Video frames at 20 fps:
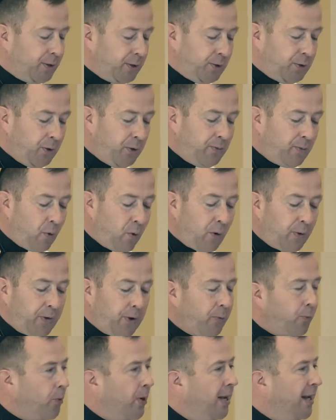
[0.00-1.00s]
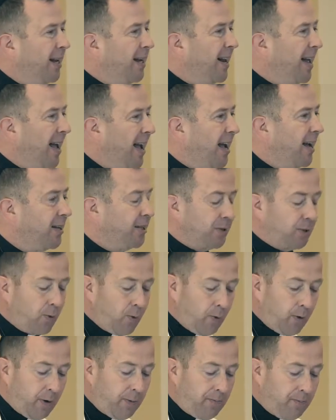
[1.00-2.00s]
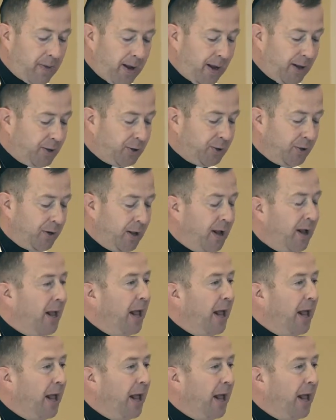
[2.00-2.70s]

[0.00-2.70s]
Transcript: to do more than we can ask or imagine.